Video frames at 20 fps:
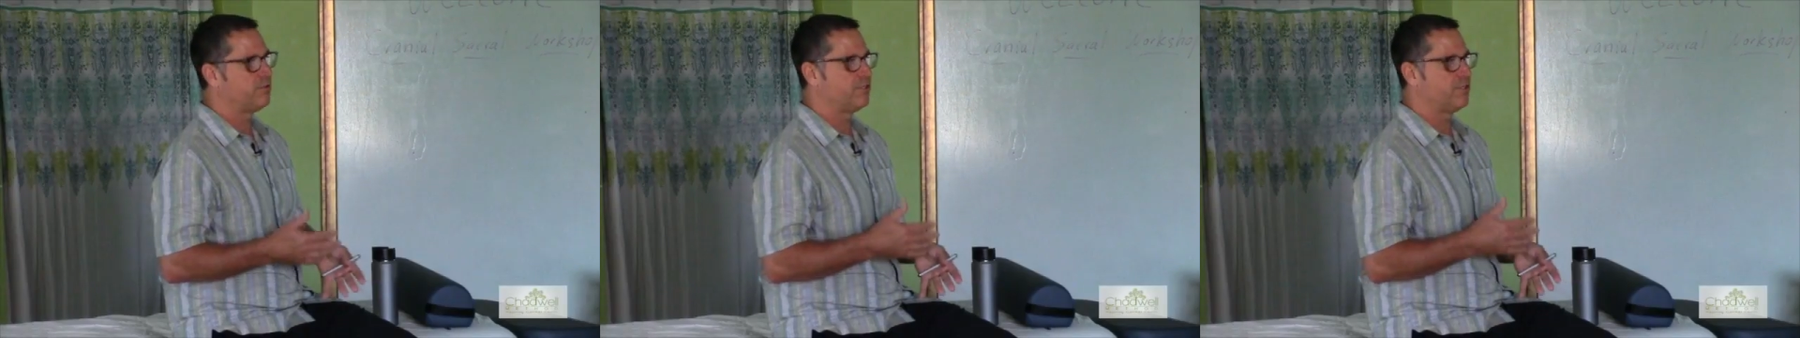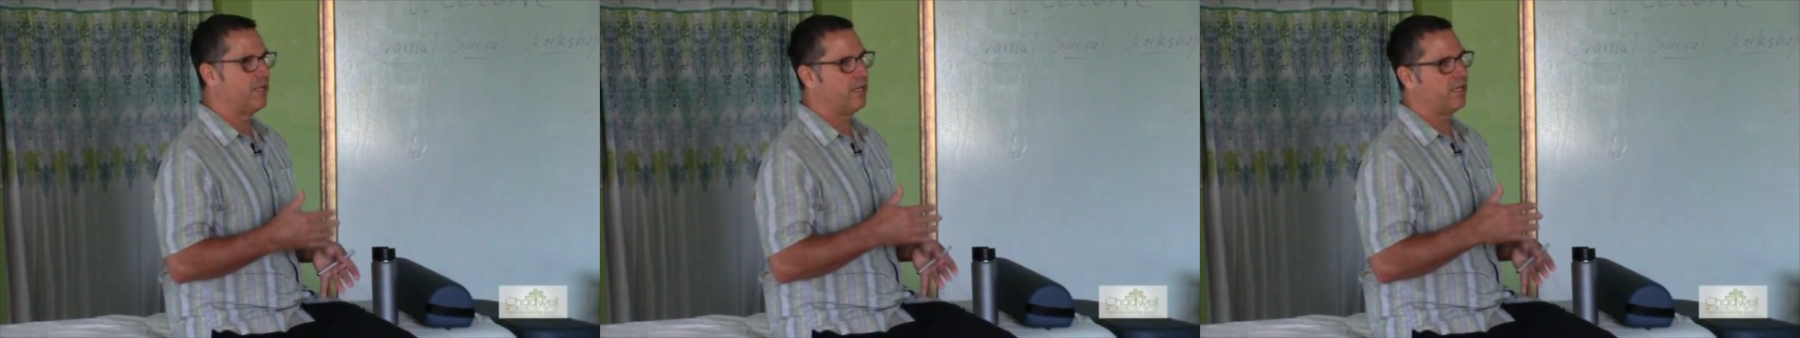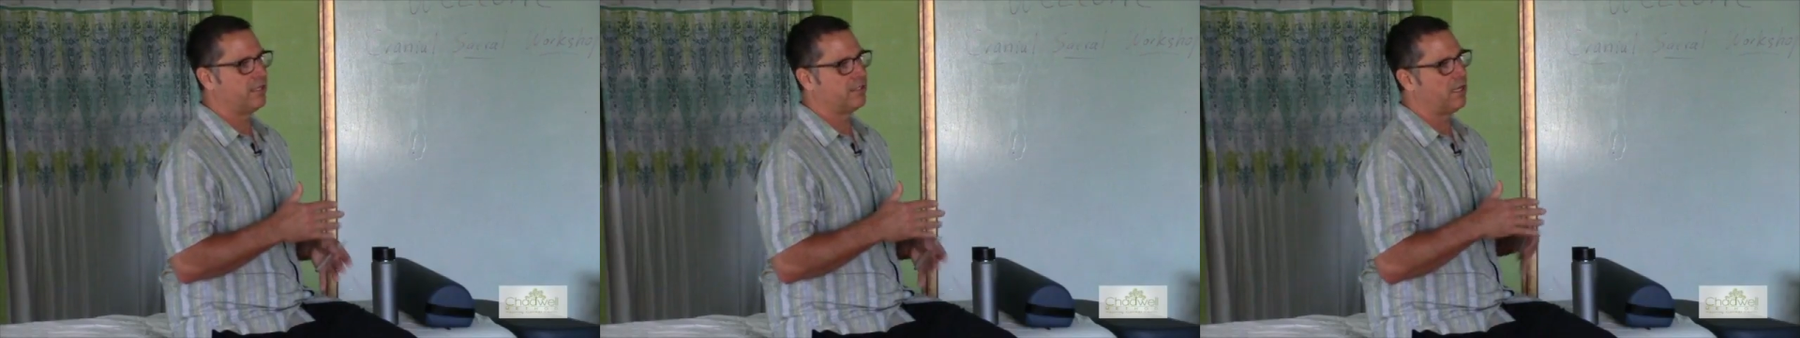
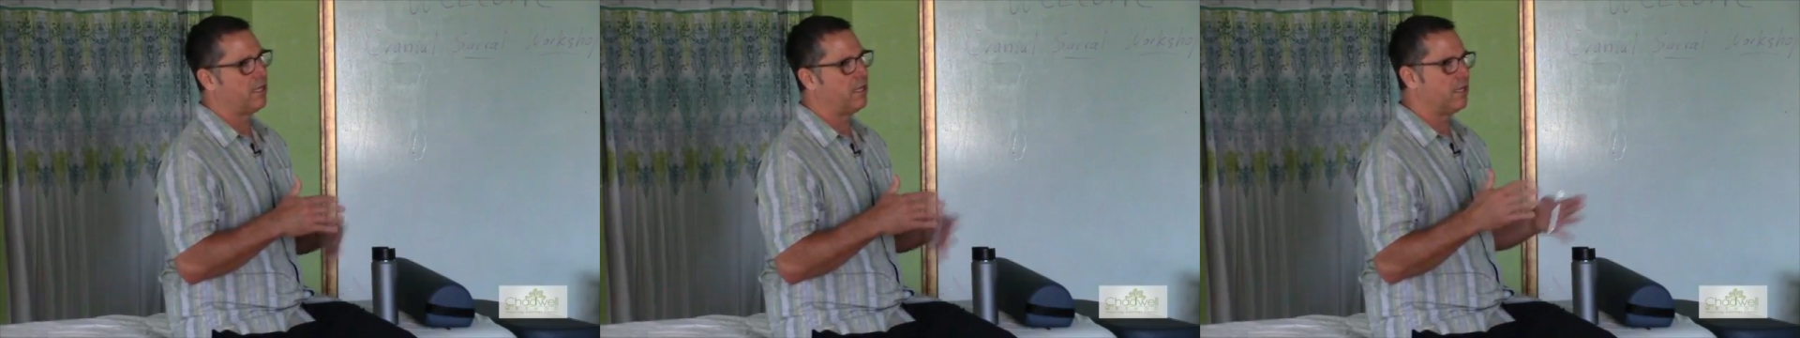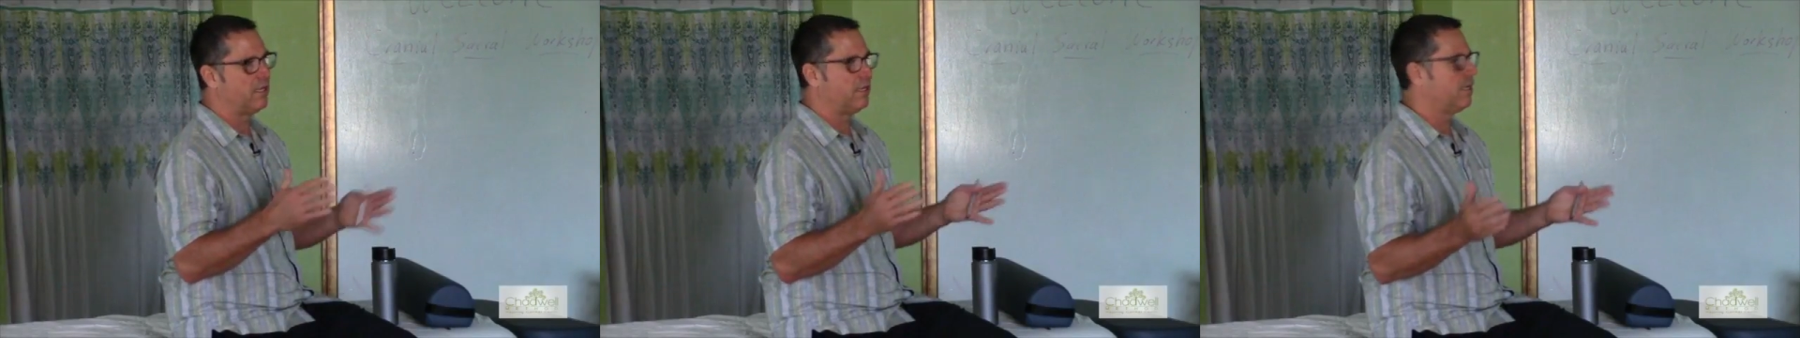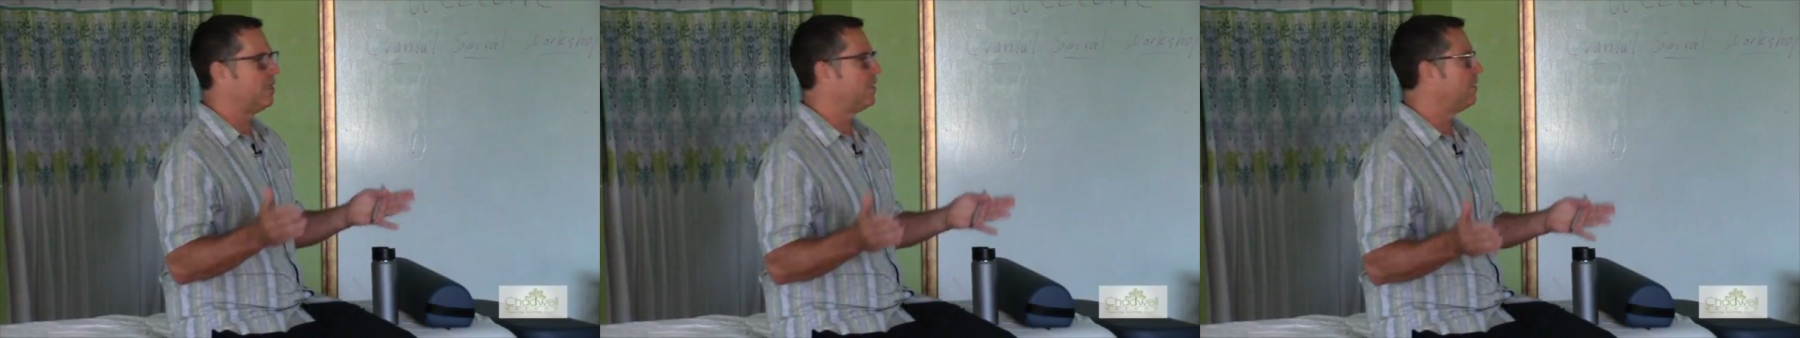checked, on
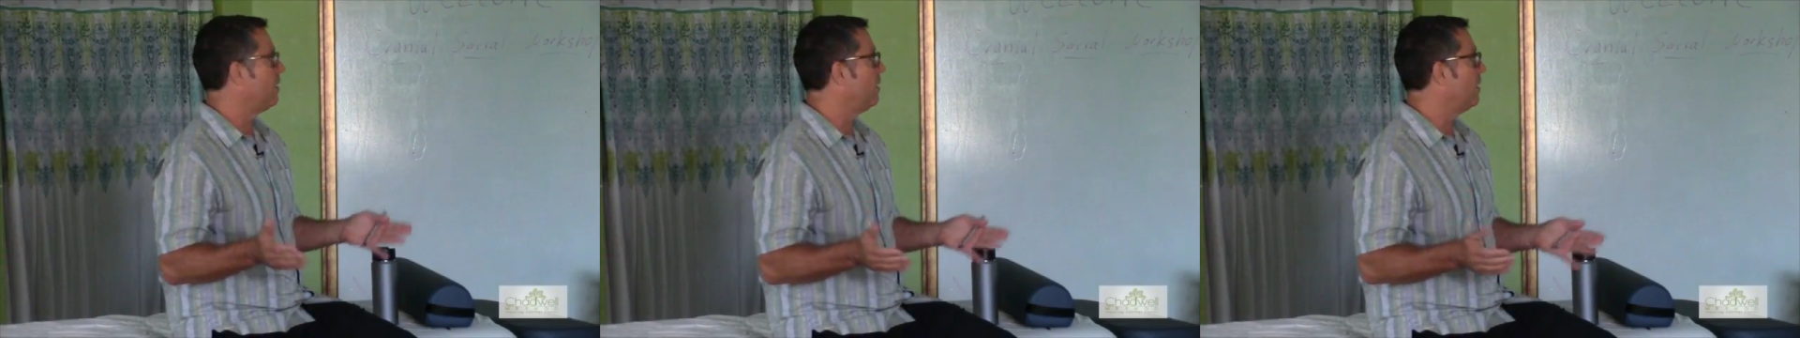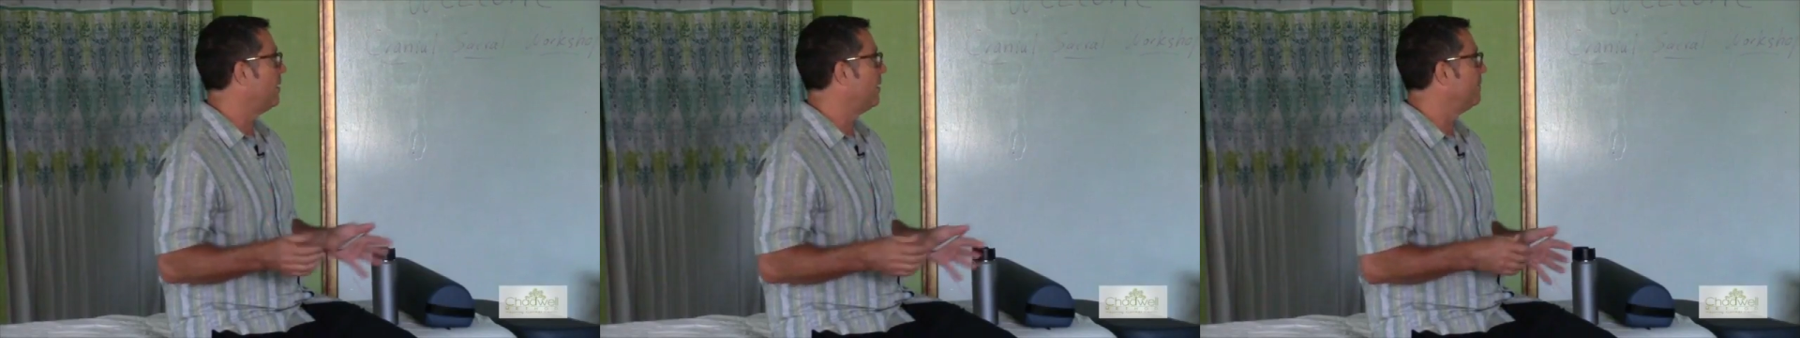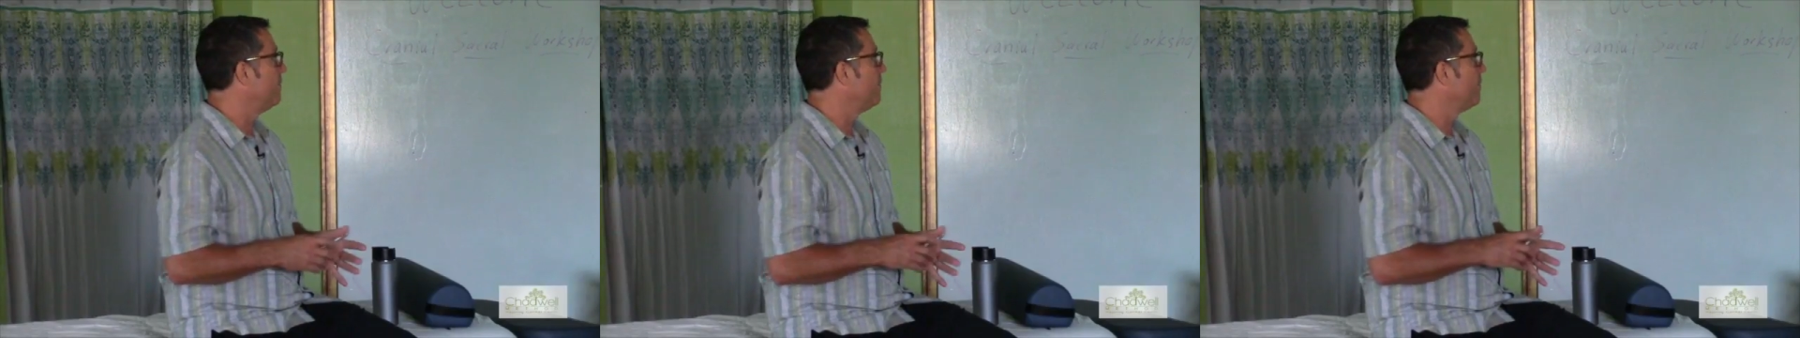and on and
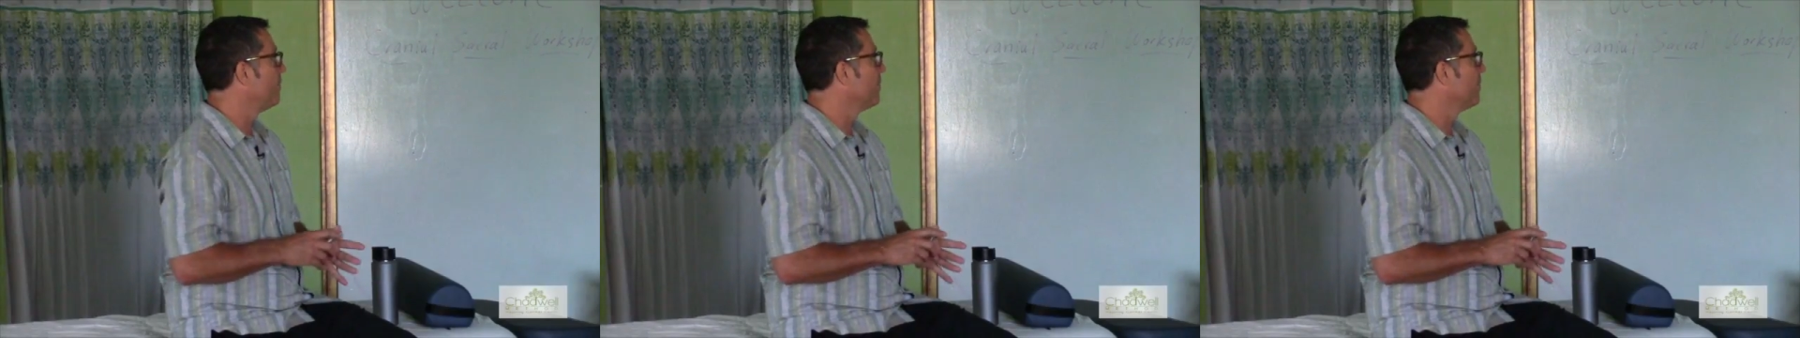on.